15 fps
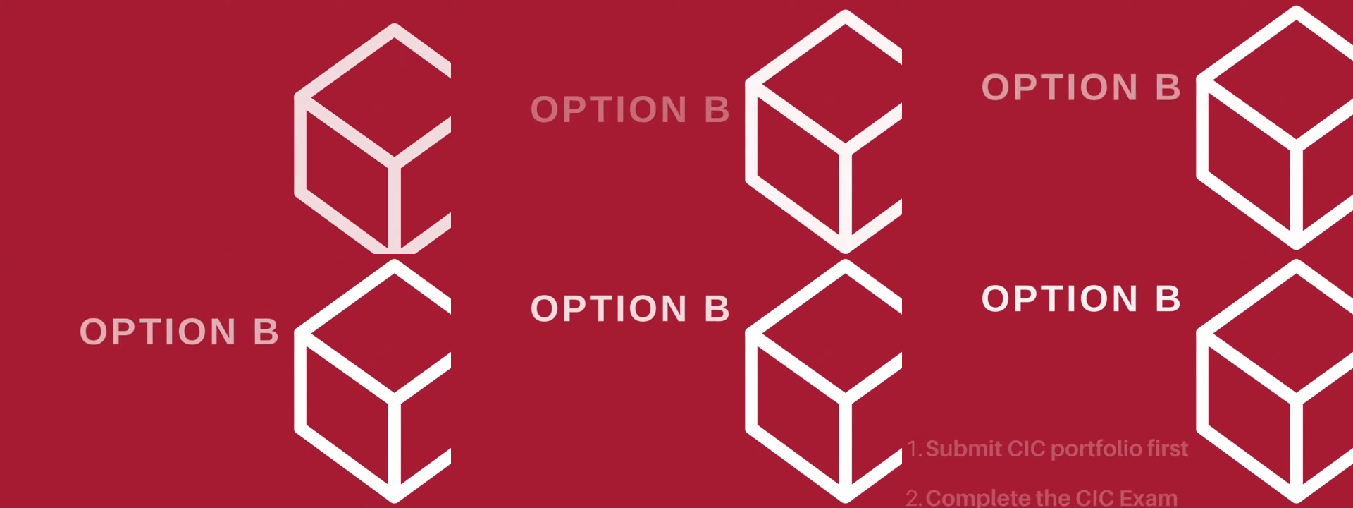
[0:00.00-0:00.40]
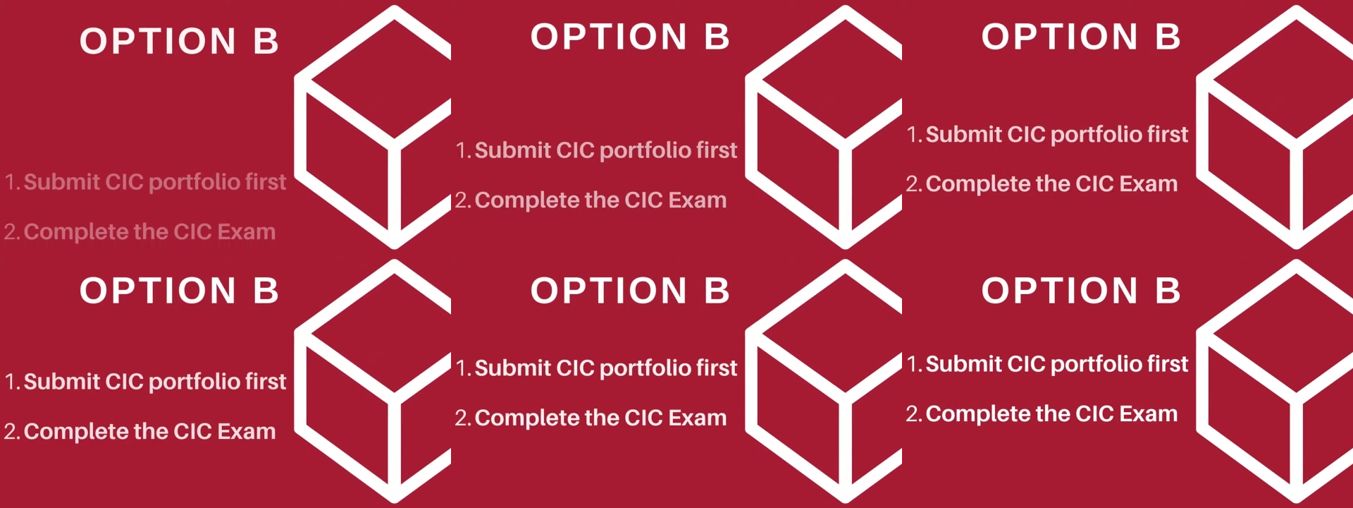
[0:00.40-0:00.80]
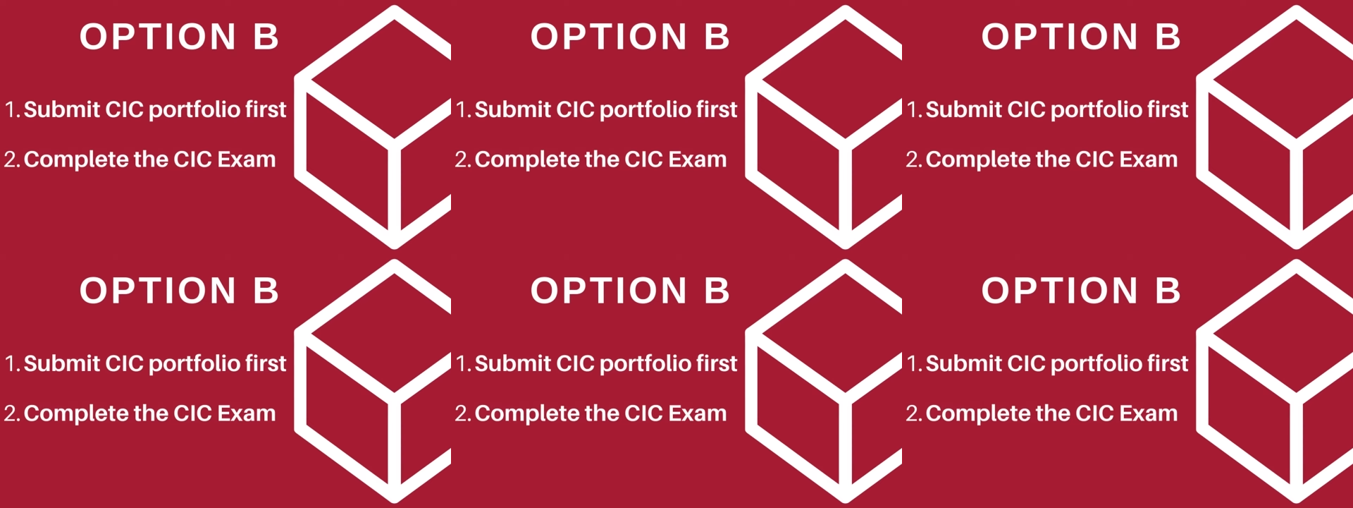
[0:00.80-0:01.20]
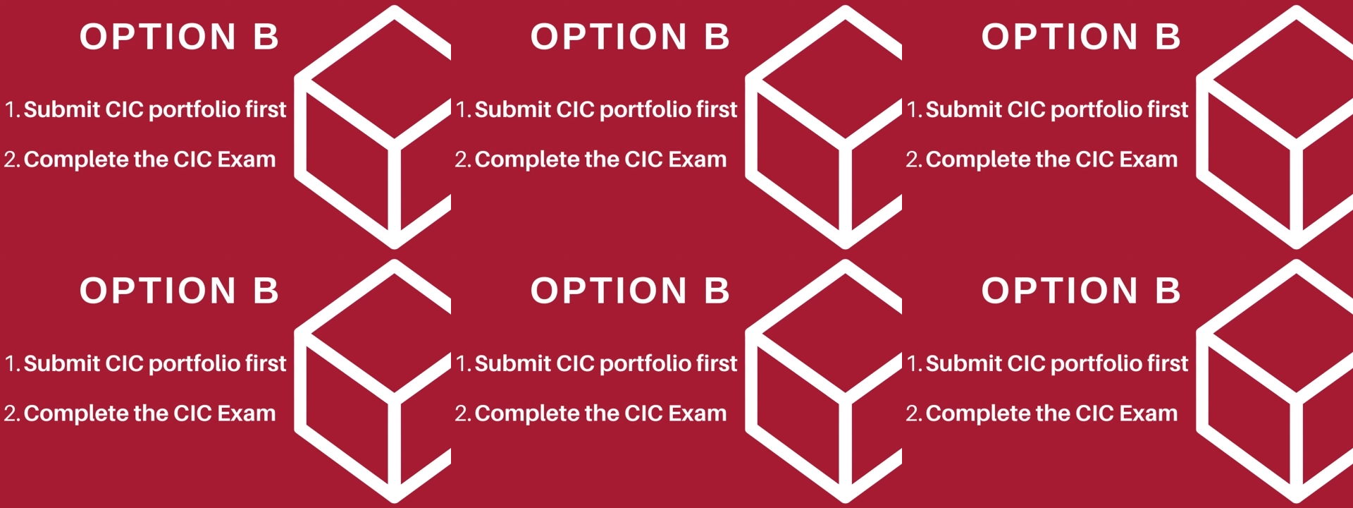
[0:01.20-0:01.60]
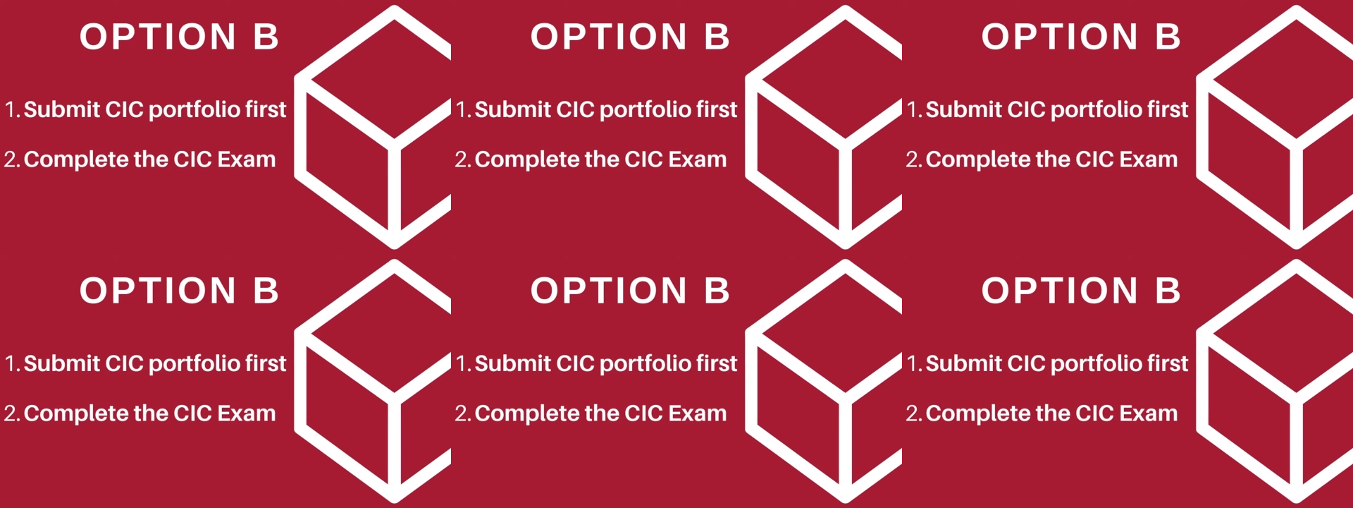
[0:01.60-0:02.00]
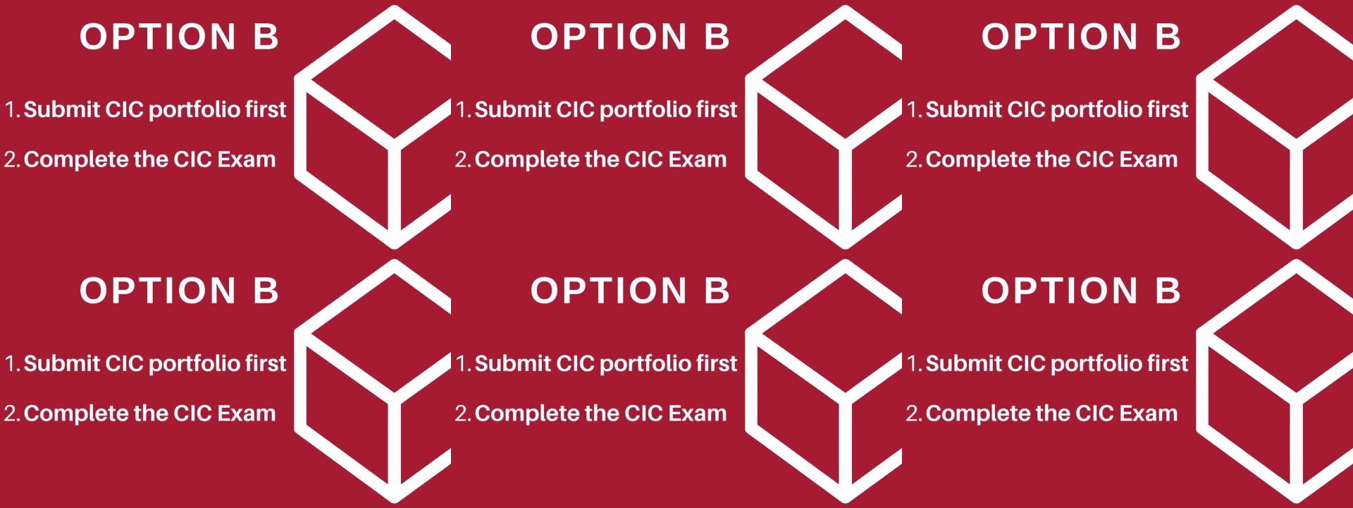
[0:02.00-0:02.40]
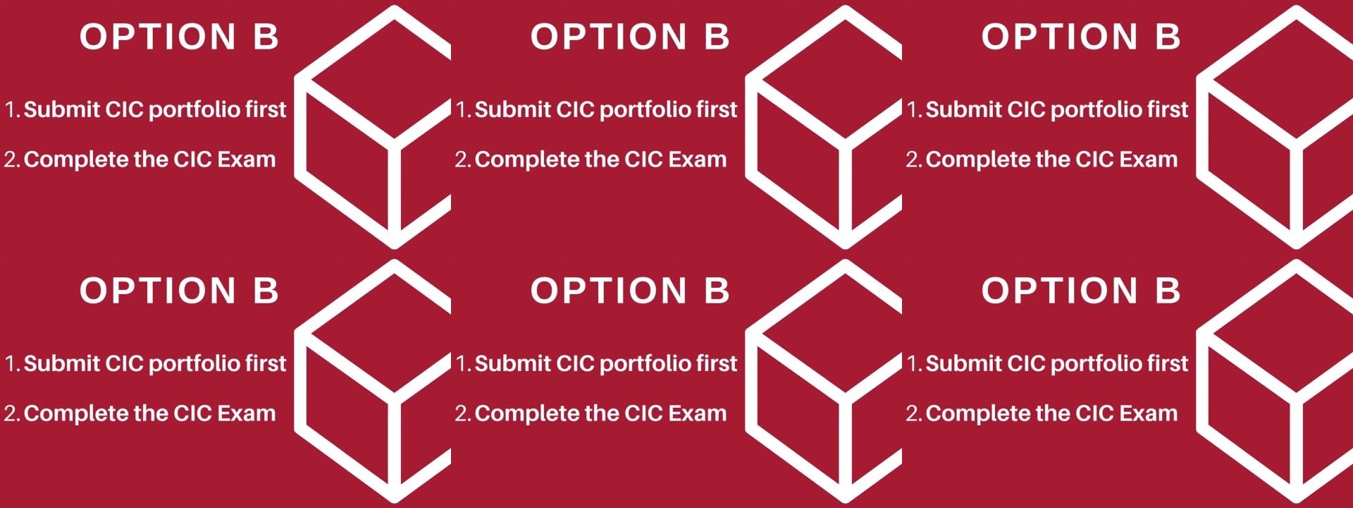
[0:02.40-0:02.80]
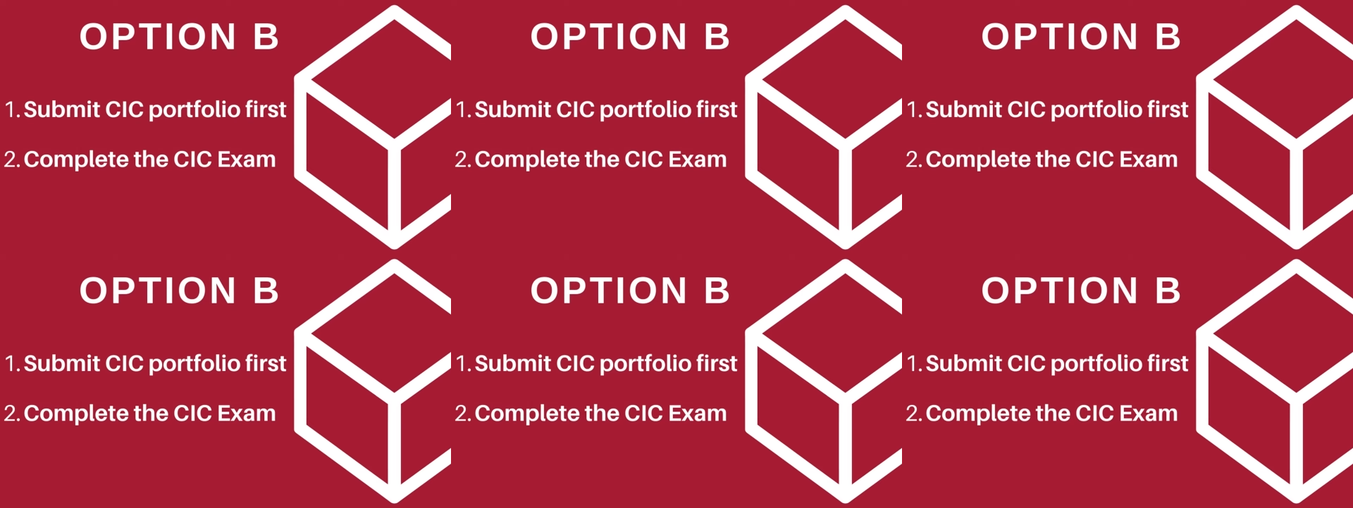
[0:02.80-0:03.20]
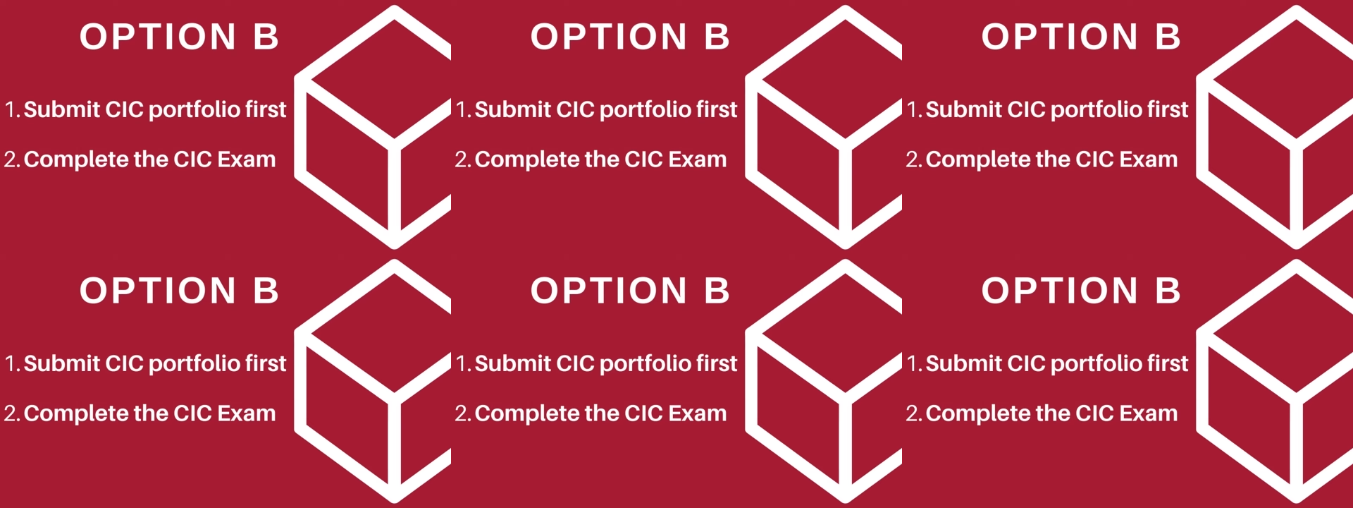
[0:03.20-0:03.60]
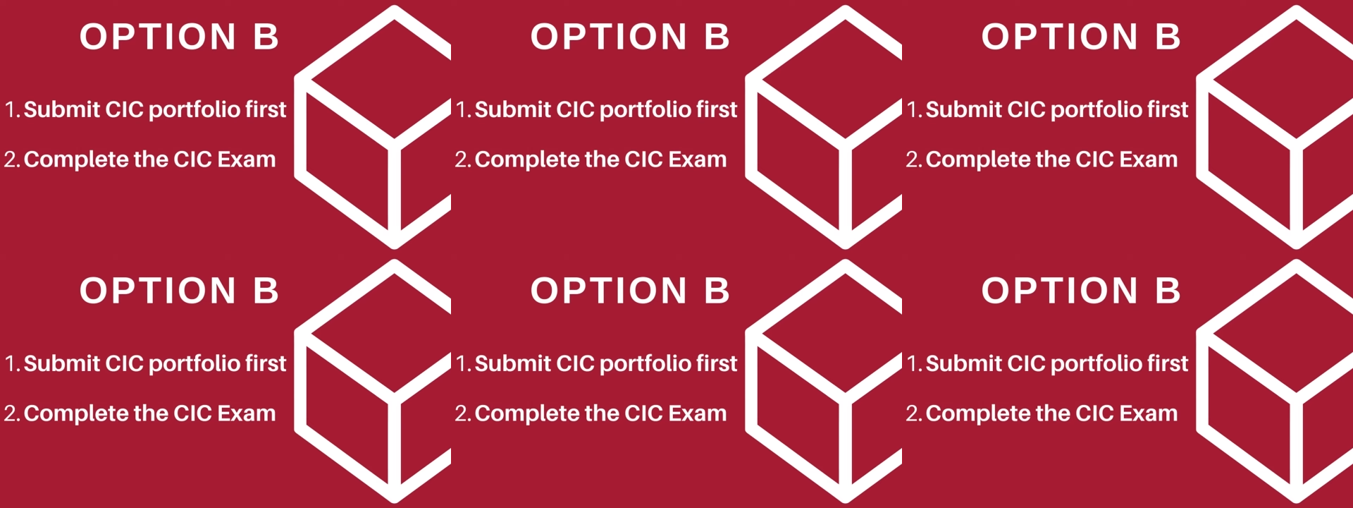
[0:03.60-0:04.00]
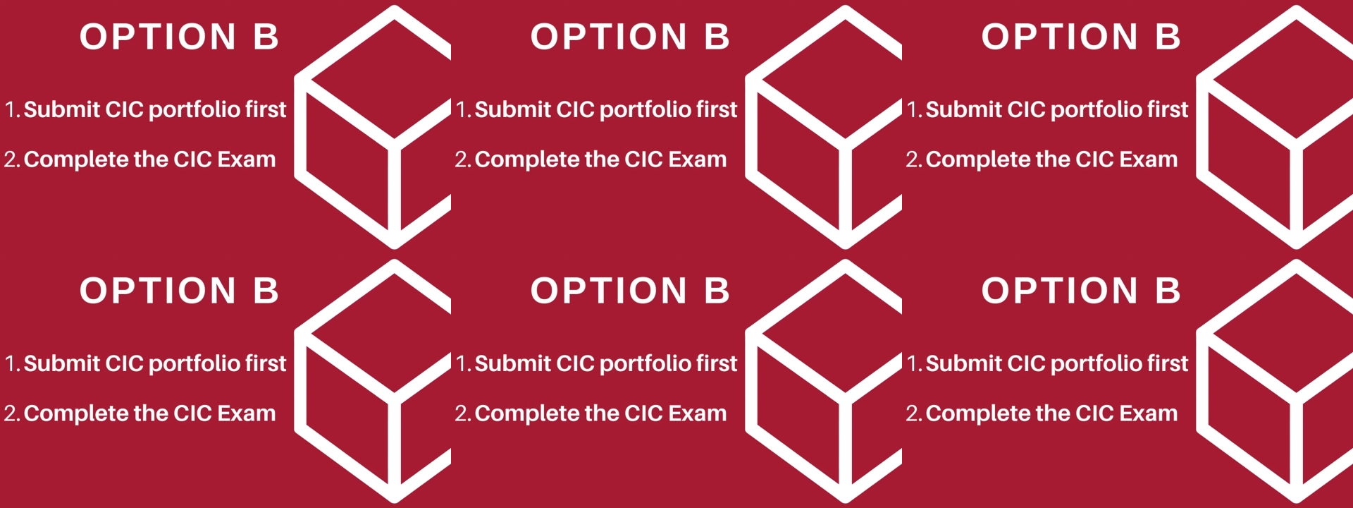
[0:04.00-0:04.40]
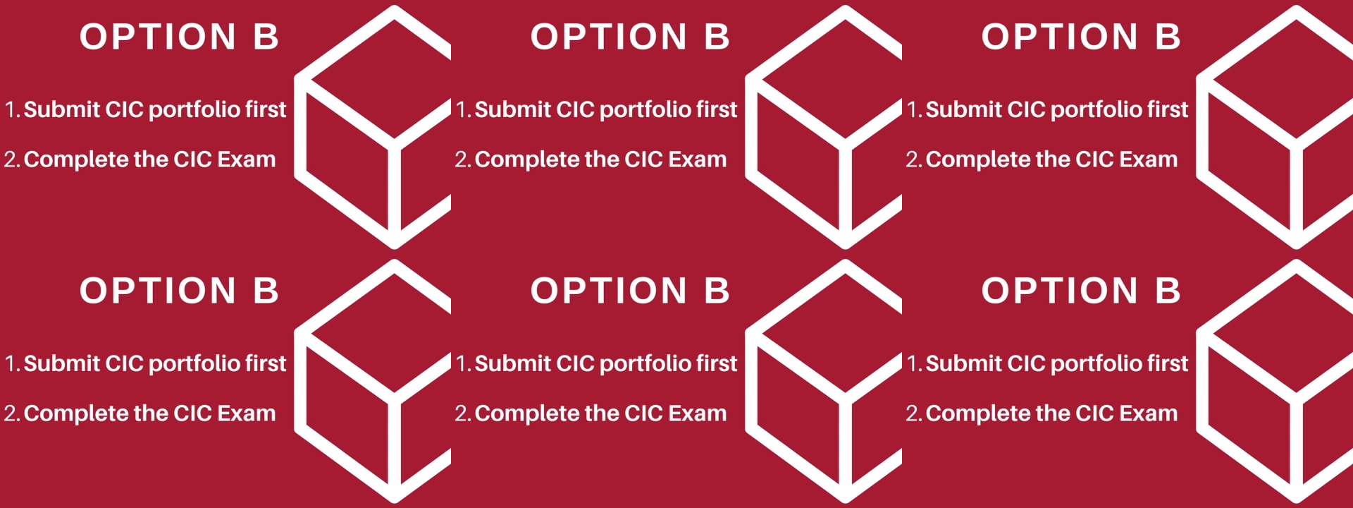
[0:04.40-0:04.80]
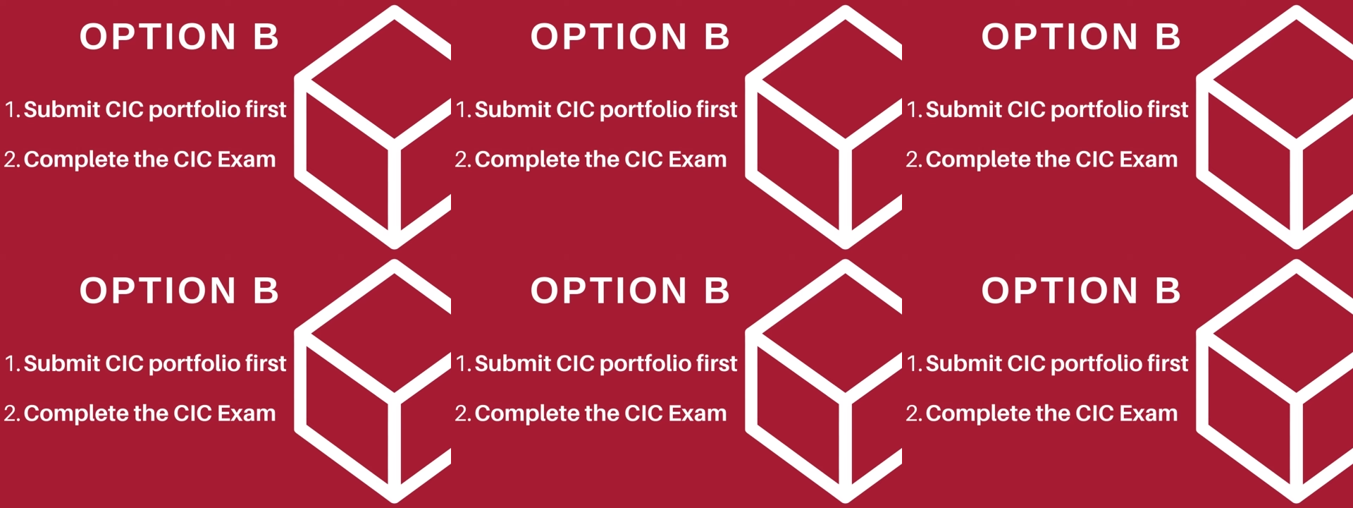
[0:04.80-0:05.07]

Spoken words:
No face is visible, so there are no lips to read.